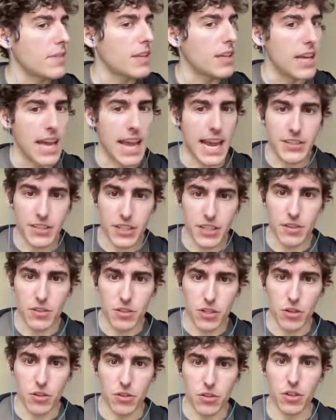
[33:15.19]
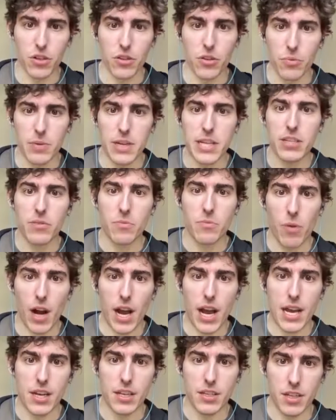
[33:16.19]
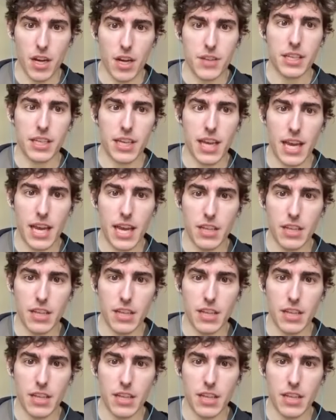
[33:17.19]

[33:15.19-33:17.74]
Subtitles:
It's so the reason why it is not the case.